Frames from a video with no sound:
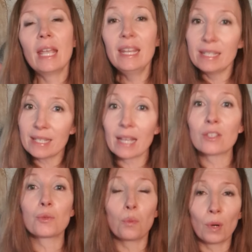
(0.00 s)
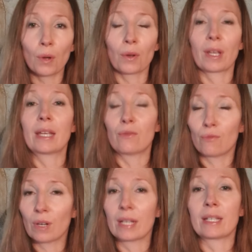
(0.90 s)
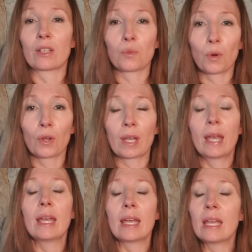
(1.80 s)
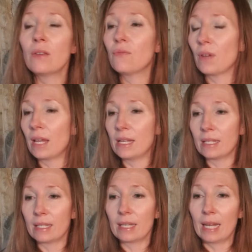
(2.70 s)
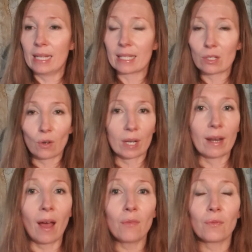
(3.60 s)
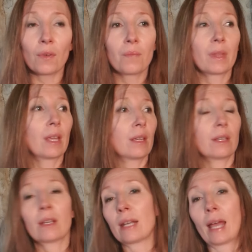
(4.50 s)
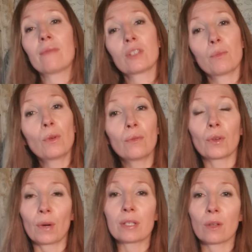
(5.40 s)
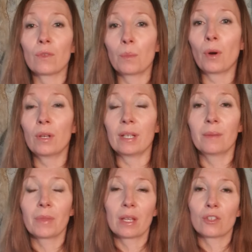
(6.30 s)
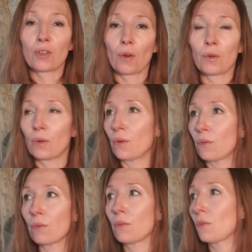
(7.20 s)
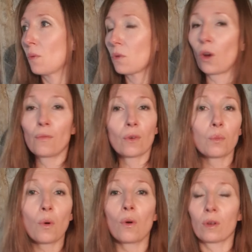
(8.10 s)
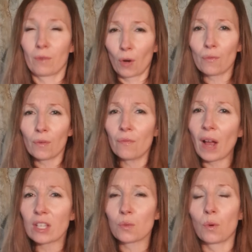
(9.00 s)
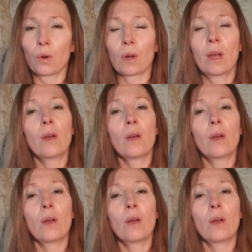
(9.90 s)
It does work. It really does work. If it's not enough, you're going to have to move the rest of your body. So go for a walk, go for a fast walk.